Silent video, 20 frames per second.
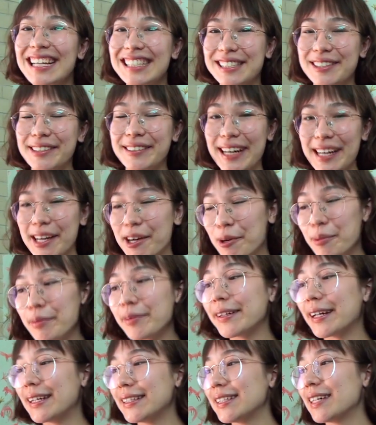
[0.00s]
so I hope
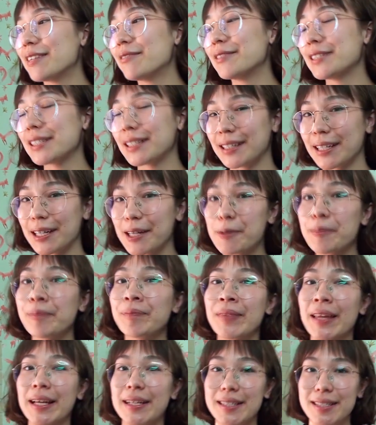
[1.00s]
what I said was clear.
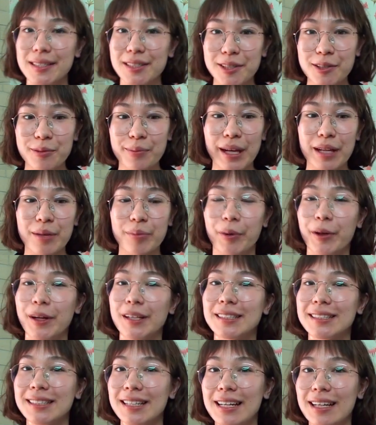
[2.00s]
Just two main
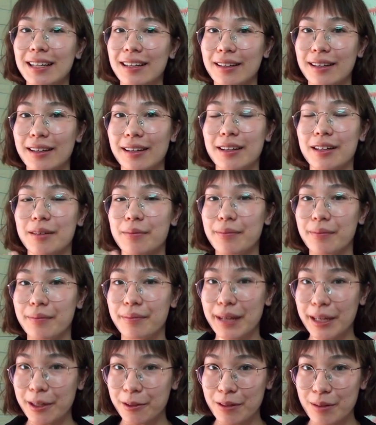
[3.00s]
points: the
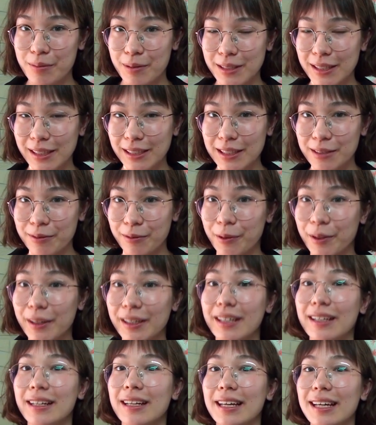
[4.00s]
male reproductive
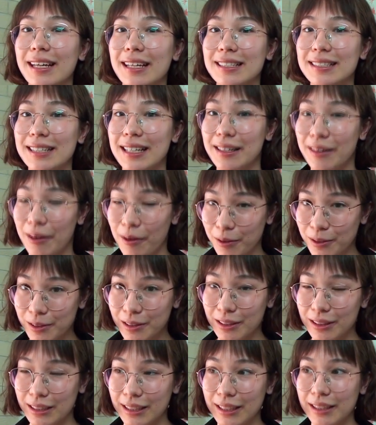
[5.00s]
organ is an
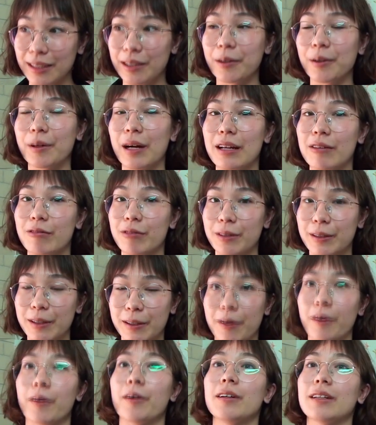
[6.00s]
alter ego, and for the
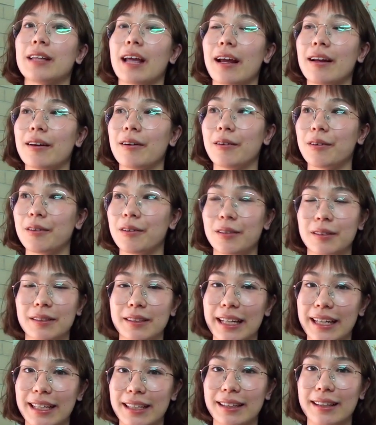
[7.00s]
girl, that
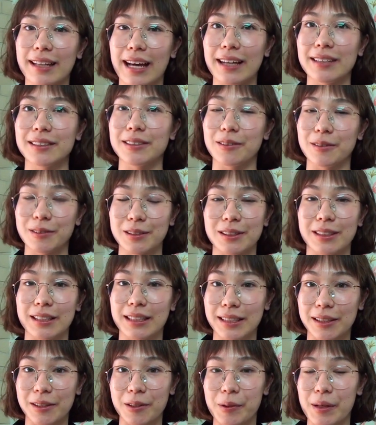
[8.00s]
alter
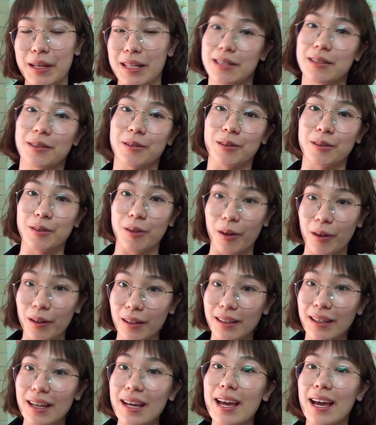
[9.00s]
ego is her
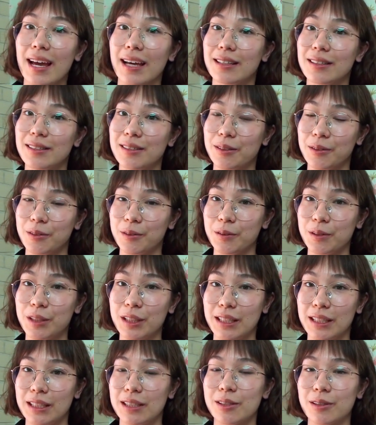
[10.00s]
doll, and so
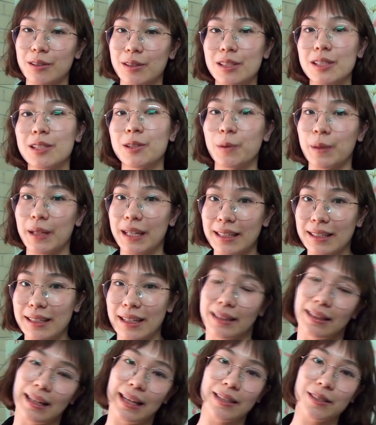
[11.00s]
she turns to it,
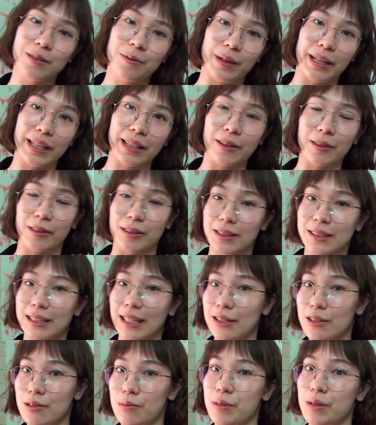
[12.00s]
and that's why girls
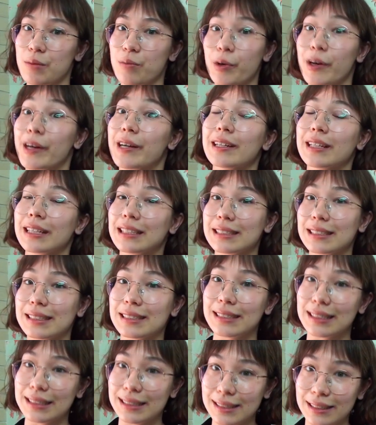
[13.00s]
tend to be more
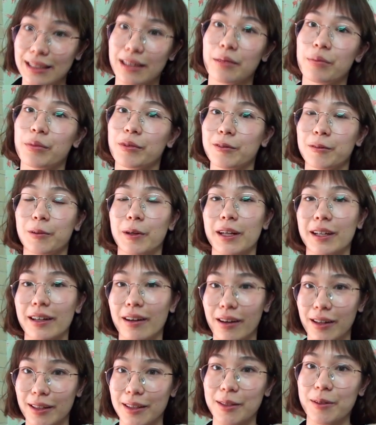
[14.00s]
narcissistic, Beauvoir
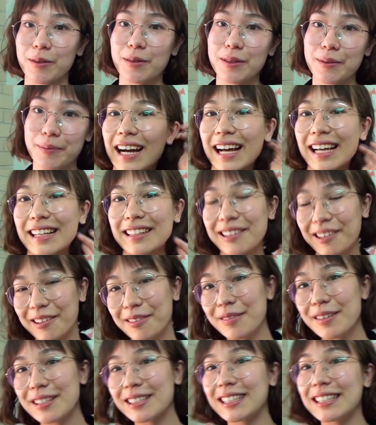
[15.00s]
argues. And
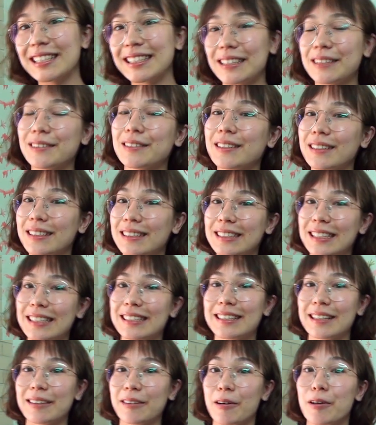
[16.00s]
obviously childhood
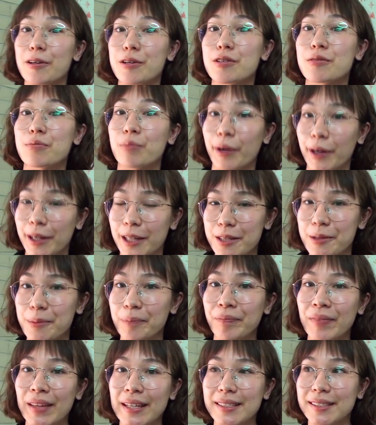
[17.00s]
is a large part,
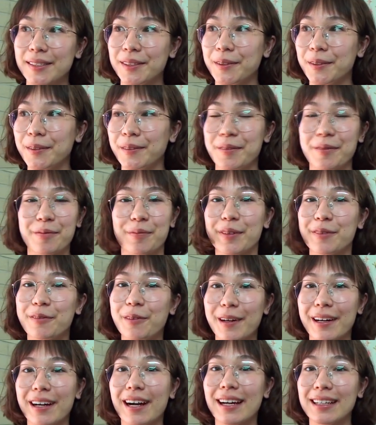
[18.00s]
so
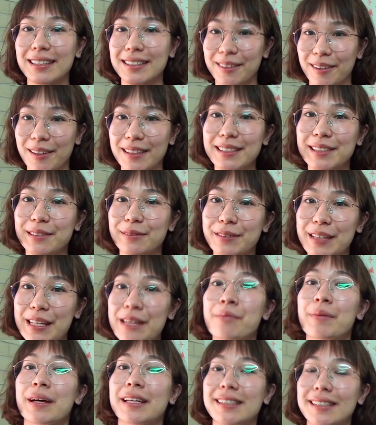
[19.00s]
Beauvoir has lots of
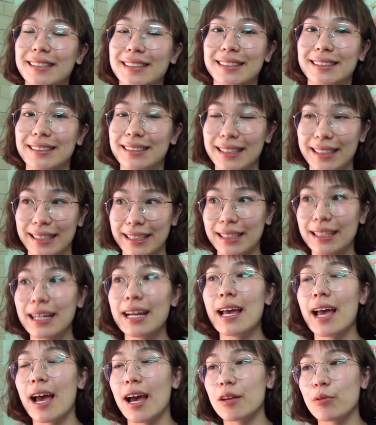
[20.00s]
key messages here,
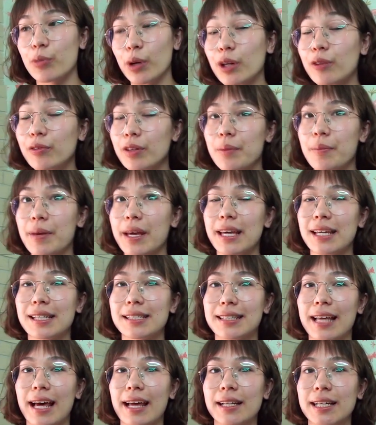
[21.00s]
and one of them
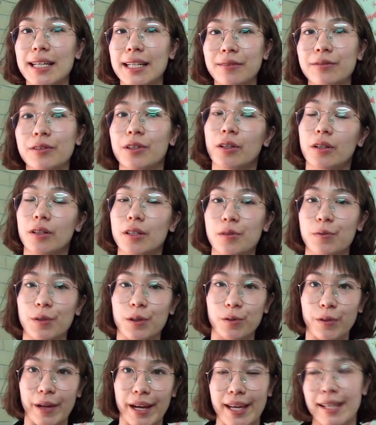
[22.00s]
is that if girls
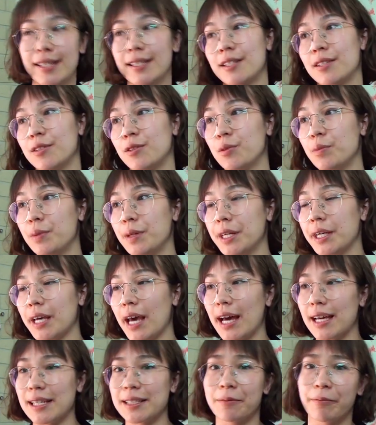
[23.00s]
were raised to be
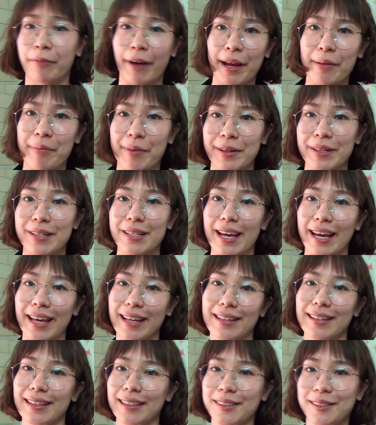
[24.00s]
as vibrant
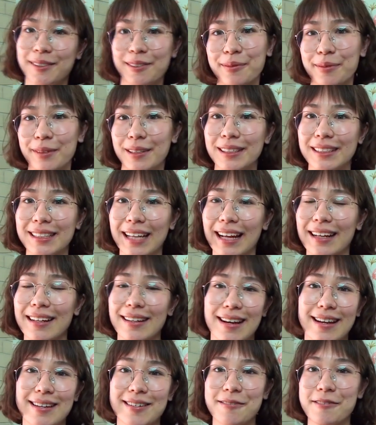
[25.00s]
and exuberant and
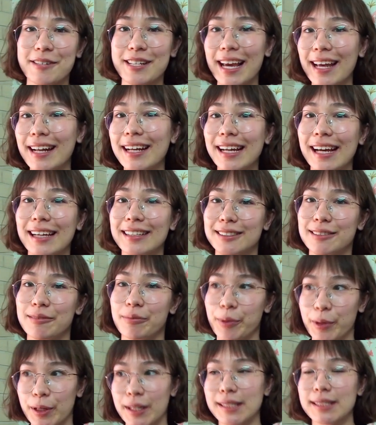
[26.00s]
energetic as the
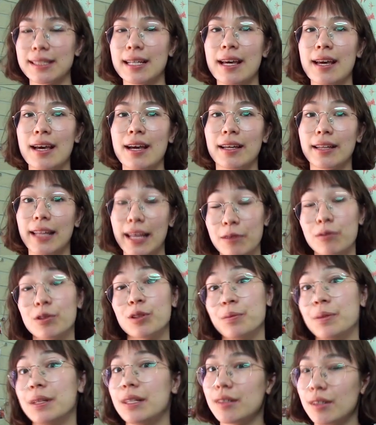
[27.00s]
boys, they
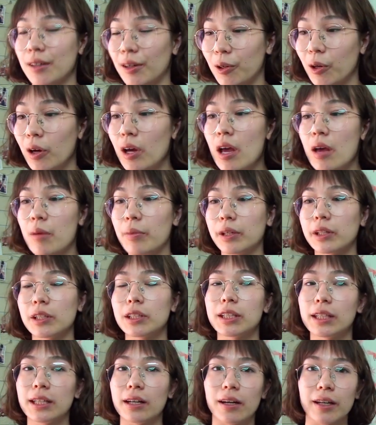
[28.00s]
would be so, because
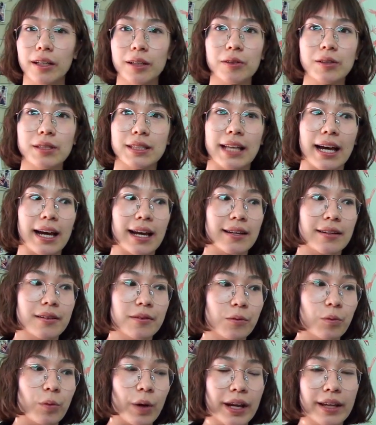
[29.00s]
she argues that
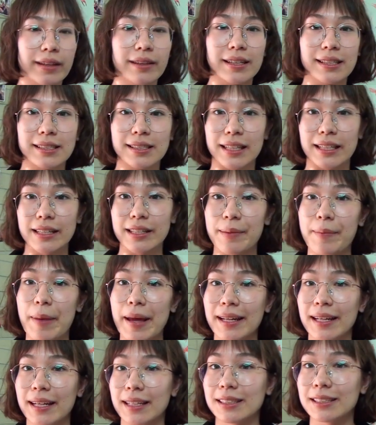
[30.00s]
when this
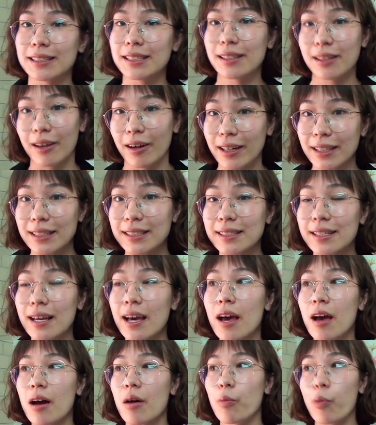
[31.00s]
independence starts,
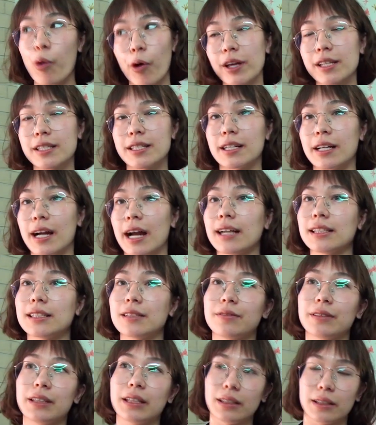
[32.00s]
boys are
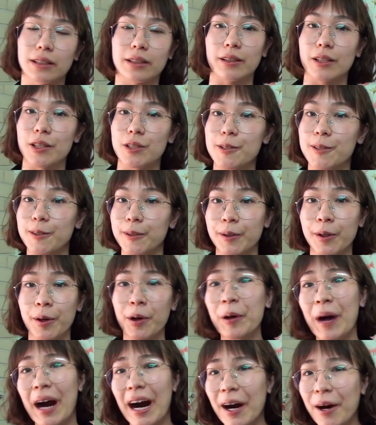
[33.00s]
actively encouraged to
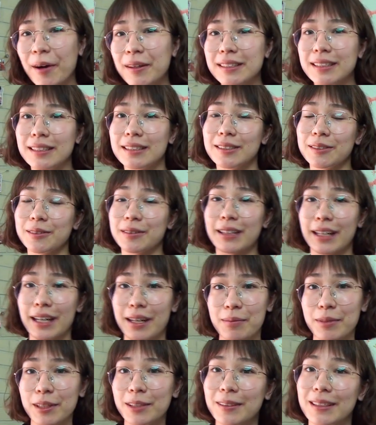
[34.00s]
go out and to
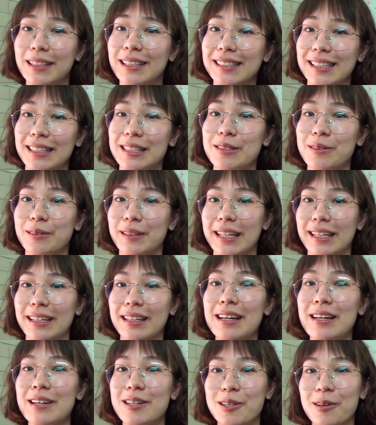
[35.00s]
climb trees and to like
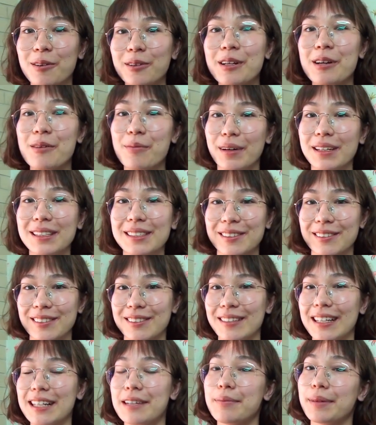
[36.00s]
show their muscles,
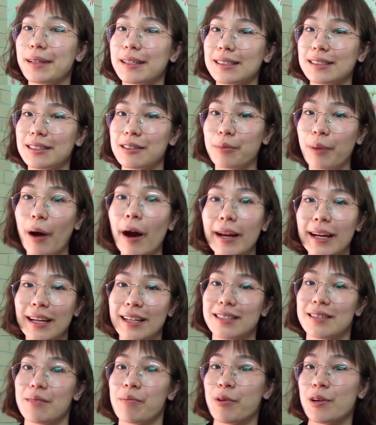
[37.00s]
right, because their body
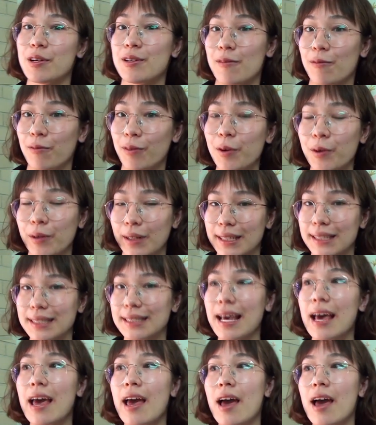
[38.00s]
is a point of focus.